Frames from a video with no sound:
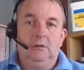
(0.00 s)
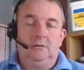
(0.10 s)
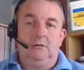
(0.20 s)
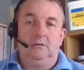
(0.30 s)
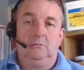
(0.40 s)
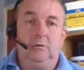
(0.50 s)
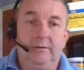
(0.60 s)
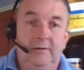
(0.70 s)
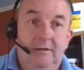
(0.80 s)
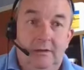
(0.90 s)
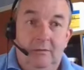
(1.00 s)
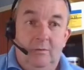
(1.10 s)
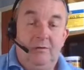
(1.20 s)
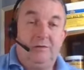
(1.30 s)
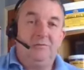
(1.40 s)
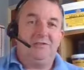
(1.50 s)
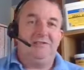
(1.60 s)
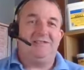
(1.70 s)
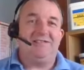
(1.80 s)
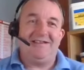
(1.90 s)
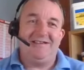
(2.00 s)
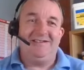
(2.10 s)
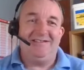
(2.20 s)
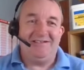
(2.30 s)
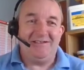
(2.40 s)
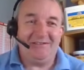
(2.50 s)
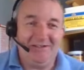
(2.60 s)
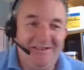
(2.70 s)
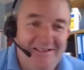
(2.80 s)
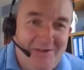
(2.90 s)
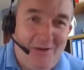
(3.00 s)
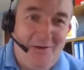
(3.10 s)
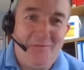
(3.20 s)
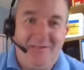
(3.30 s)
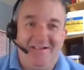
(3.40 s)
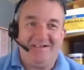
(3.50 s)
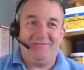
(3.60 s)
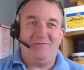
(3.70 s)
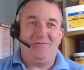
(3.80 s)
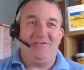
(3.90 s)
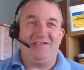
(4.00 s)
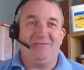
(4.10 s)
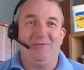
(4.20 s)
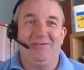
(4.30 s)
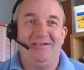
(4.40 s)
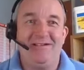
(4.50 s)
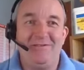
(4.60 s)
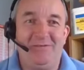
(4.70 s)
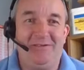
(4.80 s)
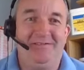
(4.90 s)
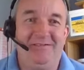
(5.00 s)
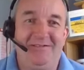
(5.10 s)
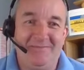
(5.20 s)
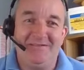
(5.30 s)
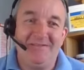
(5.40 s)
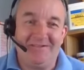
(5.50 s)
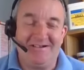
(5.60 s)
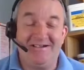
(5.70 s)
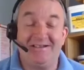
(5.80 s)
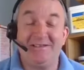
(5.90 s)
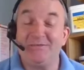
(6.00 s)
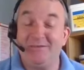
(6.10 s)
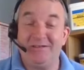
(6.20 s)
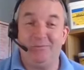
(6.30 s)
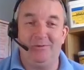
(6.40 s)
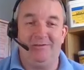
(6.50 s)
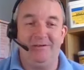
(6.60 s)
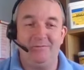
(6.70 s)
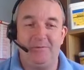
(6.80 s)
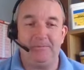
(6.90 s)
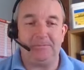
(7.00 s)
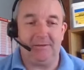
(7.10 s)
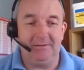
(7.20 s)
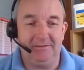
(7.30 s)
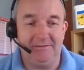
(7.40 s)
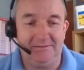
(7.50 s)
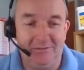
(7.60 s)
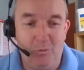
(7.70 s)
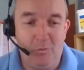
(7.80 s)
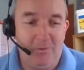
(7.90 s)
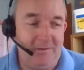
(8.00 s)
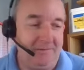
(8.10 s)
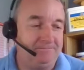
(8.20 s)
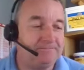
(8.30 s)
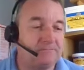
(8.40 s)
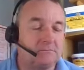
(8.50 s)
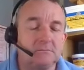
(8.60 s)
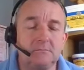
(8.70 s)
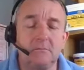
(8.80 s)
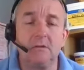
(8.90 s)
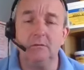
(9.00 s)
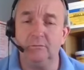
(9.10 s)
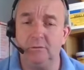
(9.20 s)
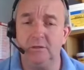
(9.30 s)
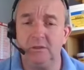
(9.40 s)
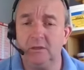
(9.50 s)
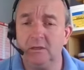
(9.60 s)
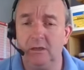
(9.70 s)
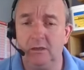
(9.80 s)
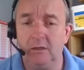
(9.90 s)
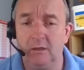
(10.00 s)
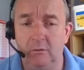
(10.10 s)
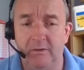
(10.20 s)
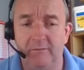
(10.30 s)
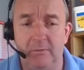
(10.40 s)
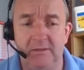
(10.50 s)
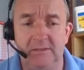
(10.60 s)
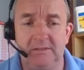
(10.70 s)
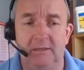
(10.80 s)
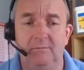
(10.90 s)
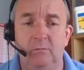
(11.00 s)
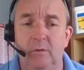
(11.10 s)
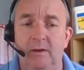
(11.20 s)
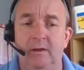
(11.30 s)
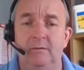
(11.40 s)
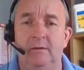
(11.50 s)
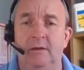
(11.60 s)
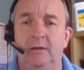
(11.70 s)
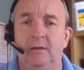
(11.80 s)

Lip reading: Good morning and welcome to the second edition of Facebook Live, or Ardex Facebook Live. I hope, firstly, I hope everybody's safe and well out there